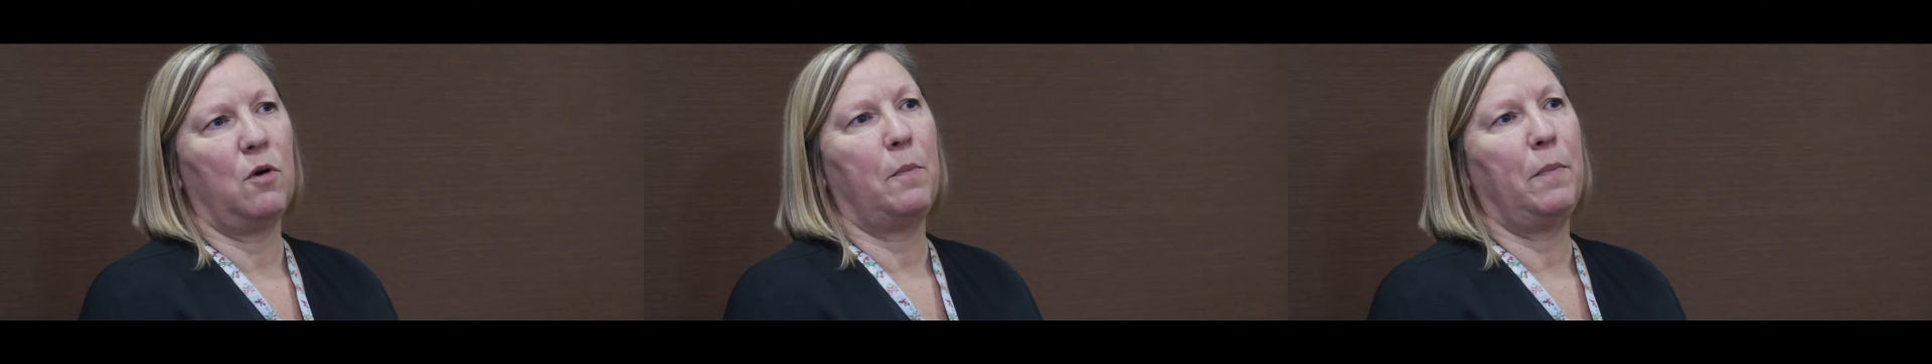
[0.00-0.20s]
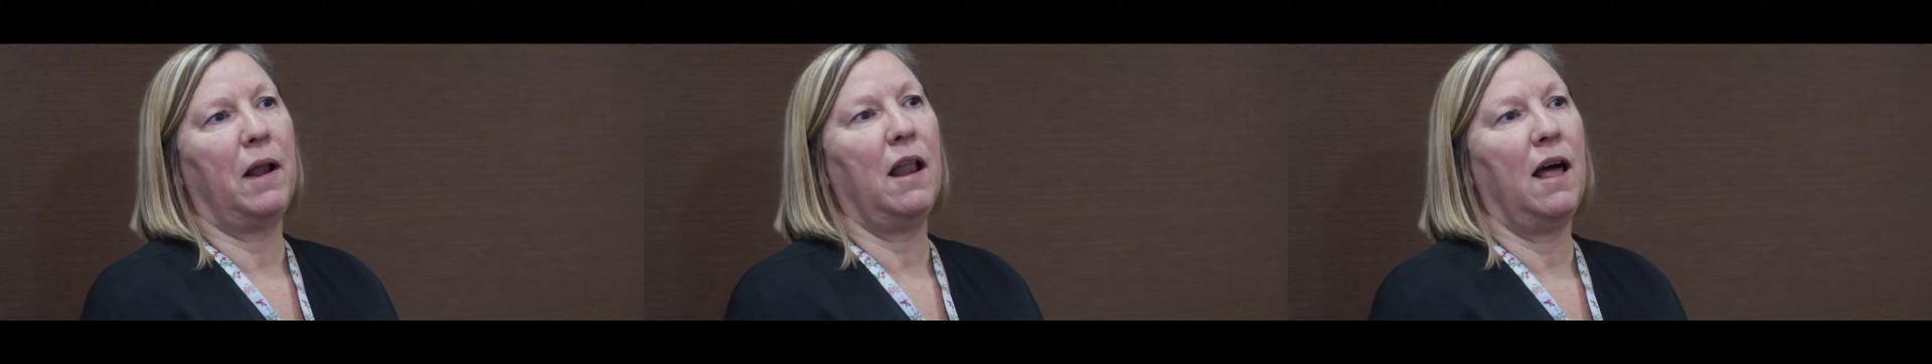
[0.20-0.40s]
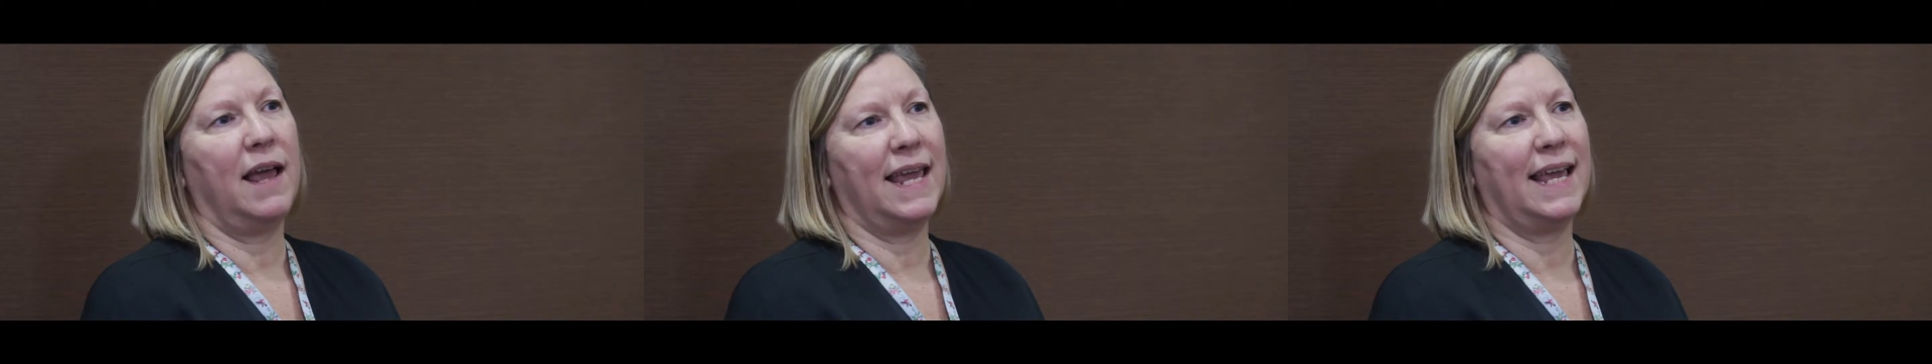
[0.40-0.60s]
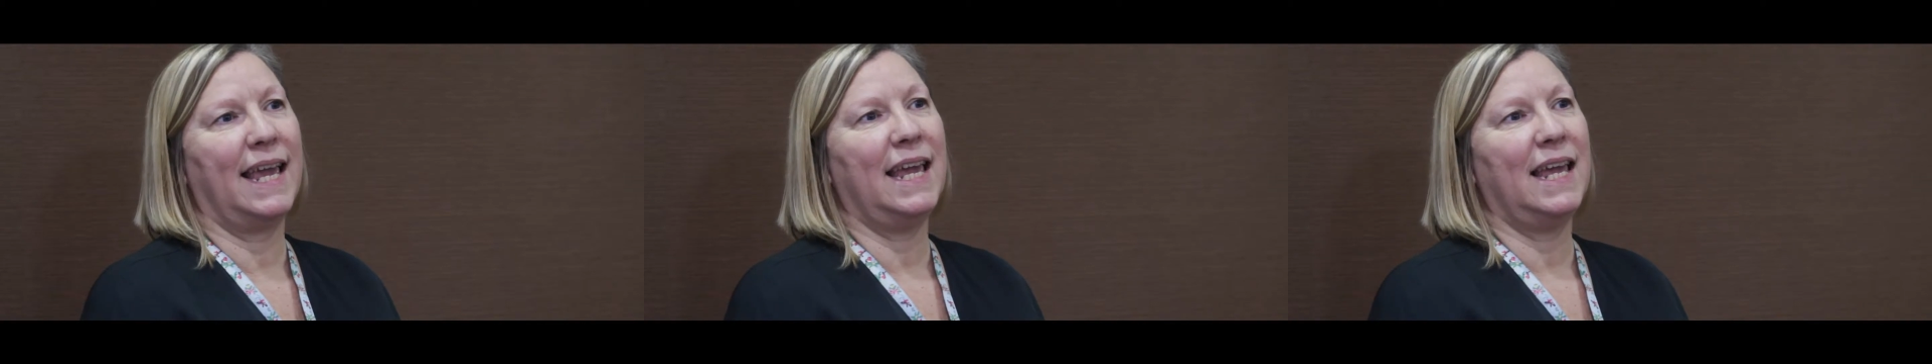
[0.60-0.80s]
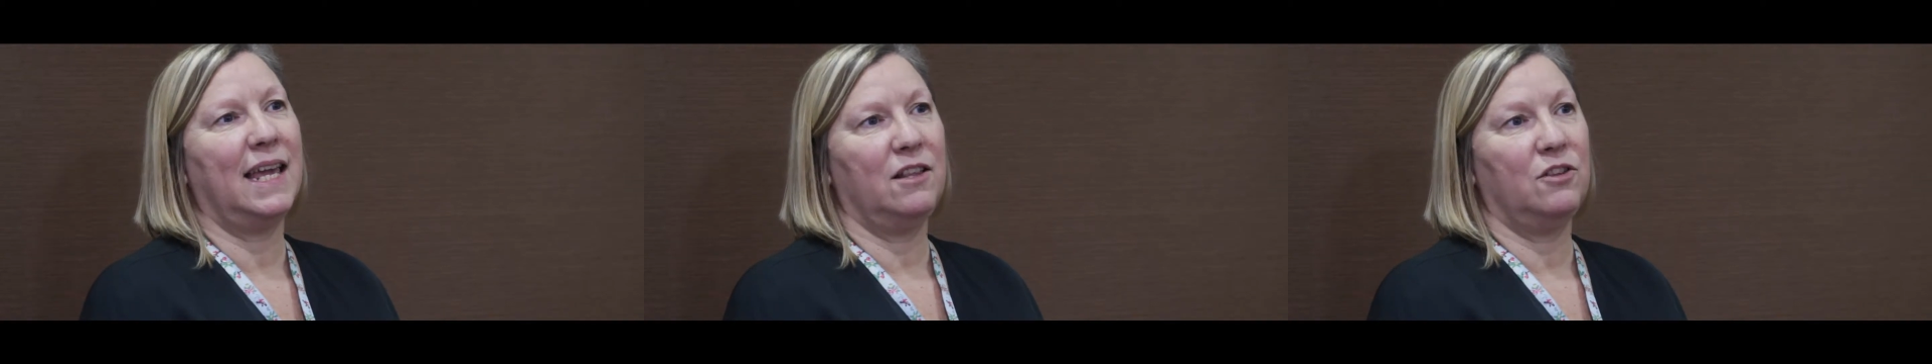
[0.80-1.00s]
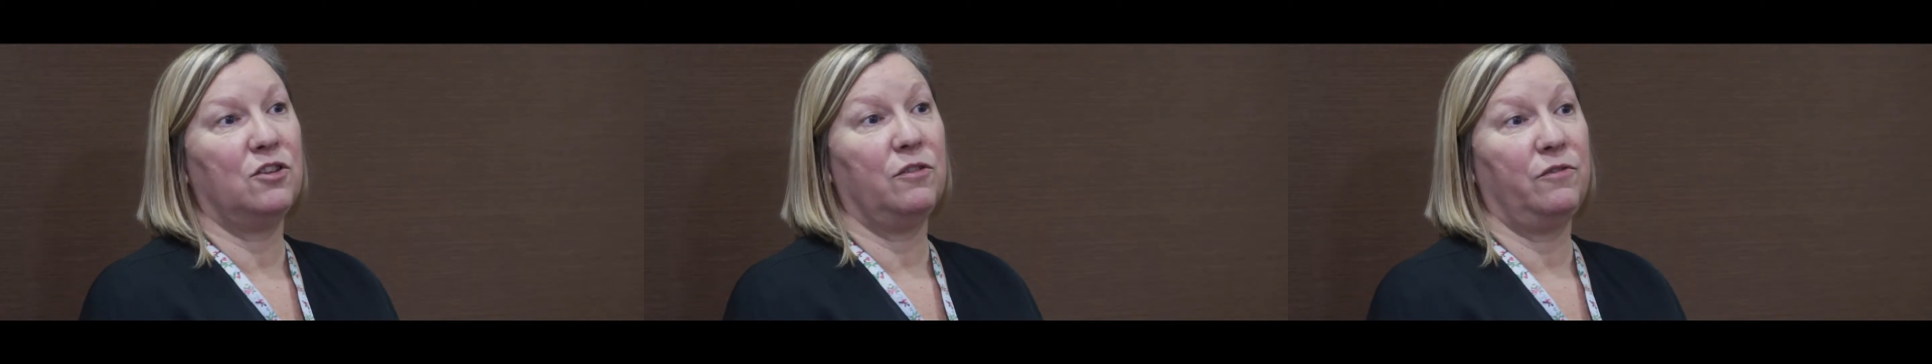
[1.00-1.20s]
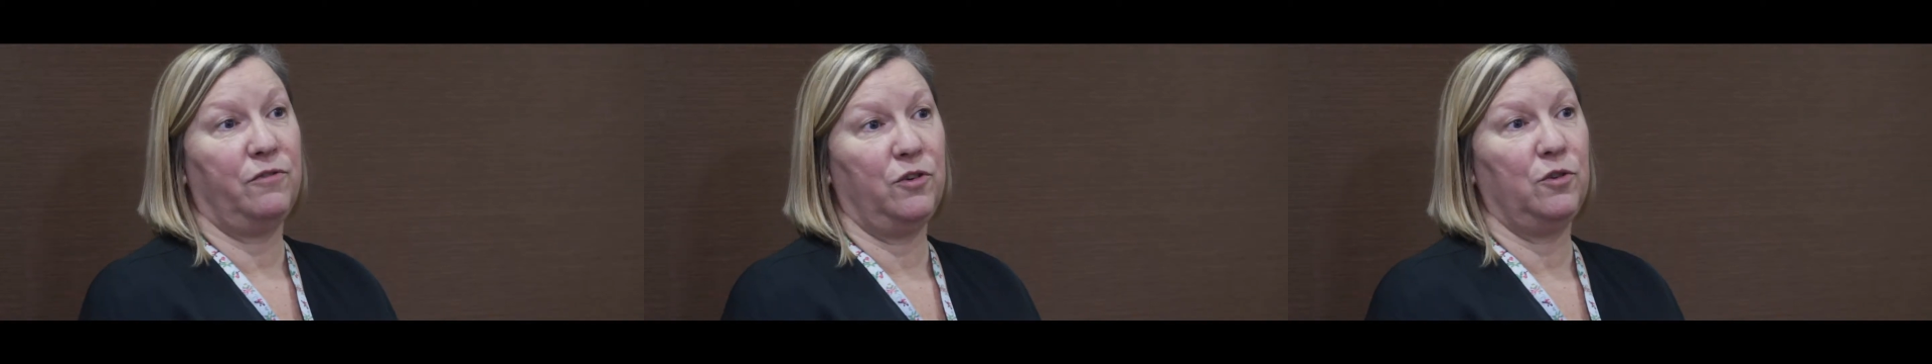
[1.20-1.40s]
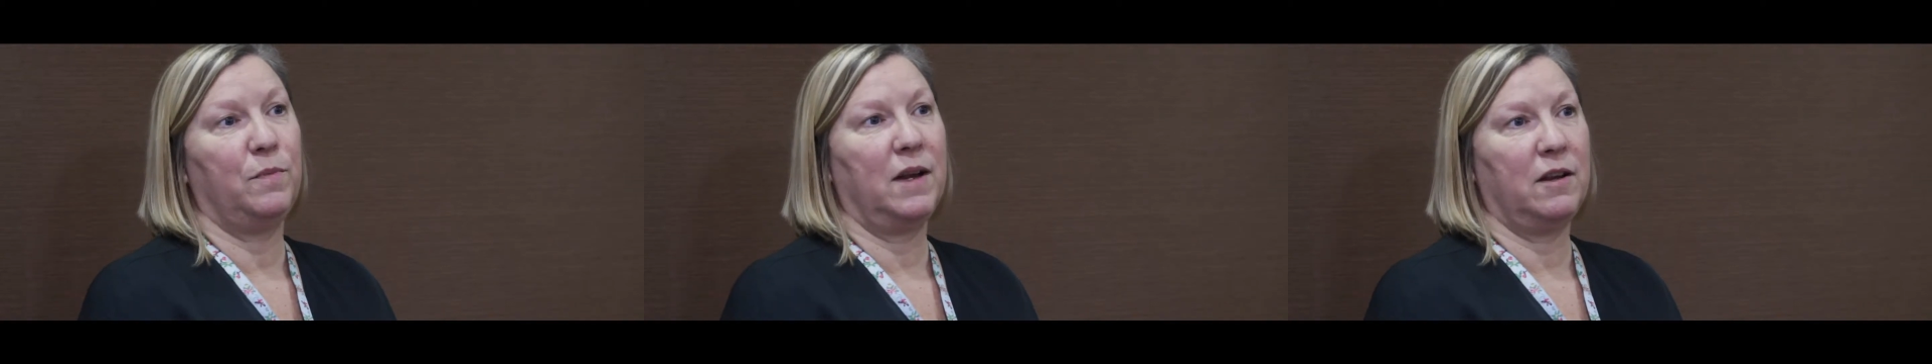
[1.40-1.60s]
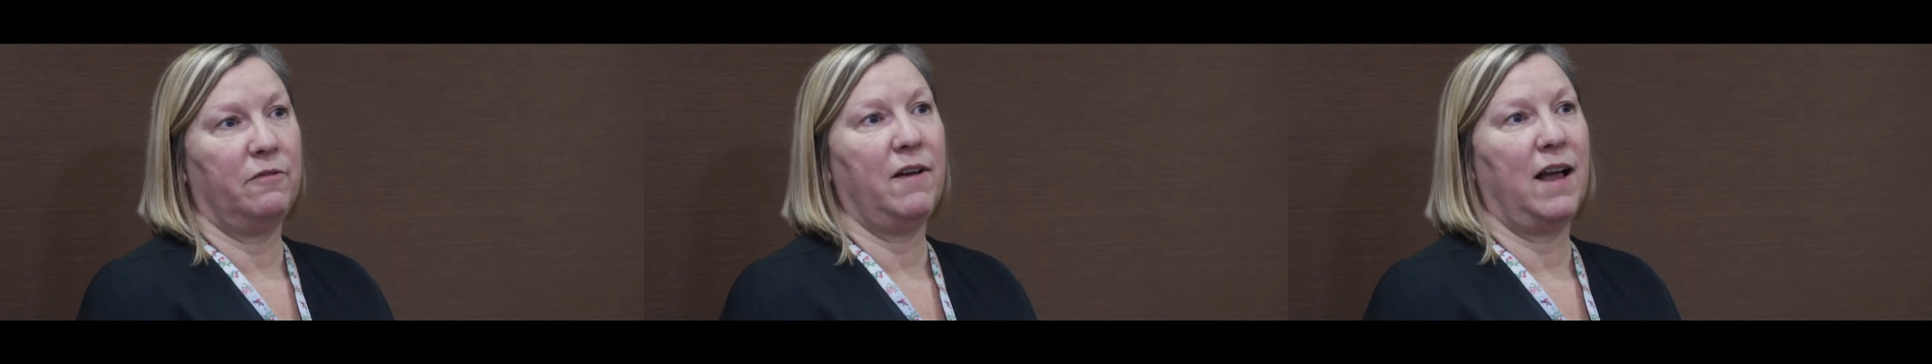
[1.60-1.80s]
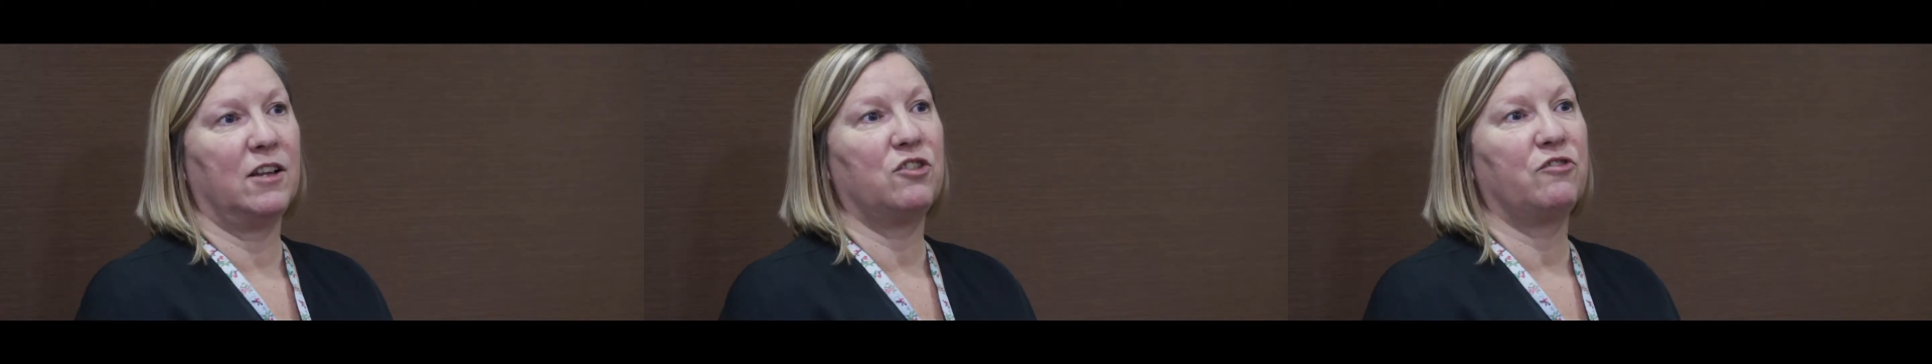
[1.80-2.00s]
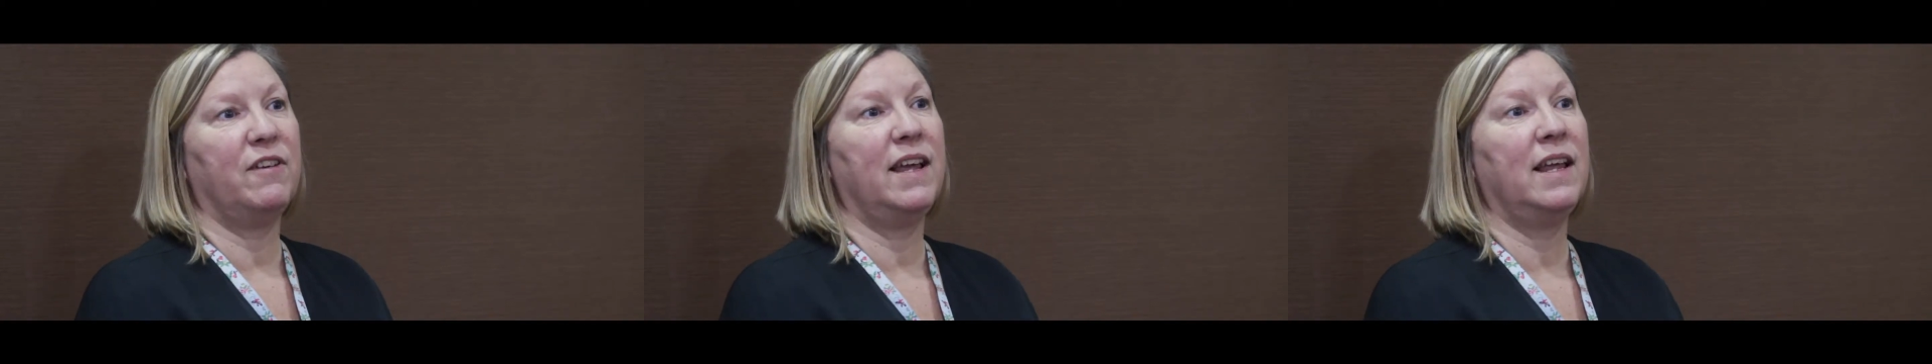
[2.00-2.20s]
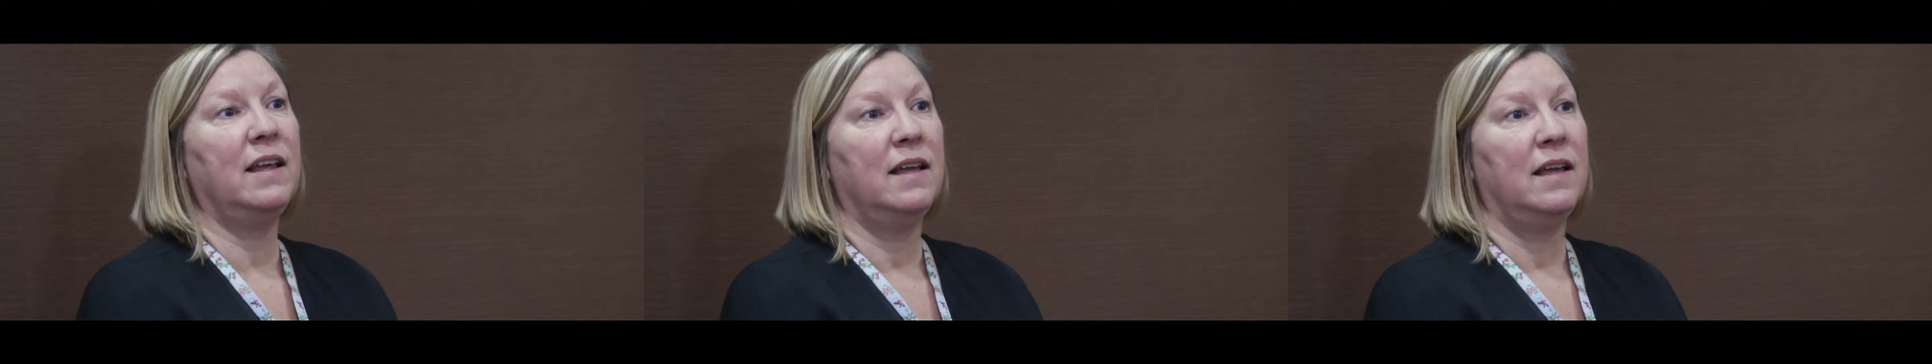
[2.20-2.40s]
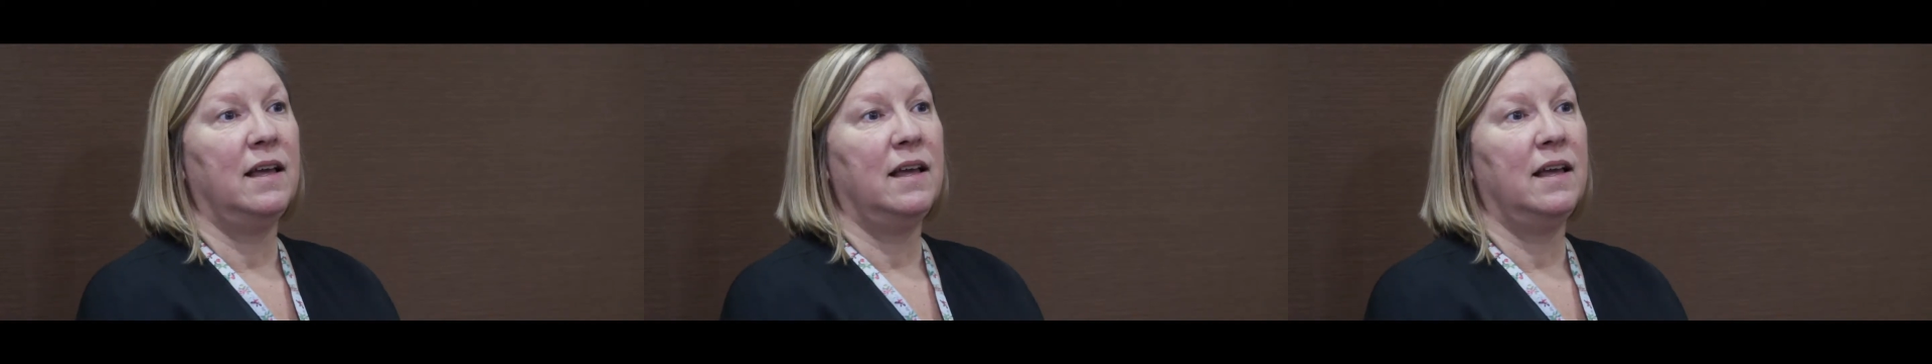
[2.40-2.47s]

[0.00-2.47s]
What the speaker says: applying it into food manufacturing,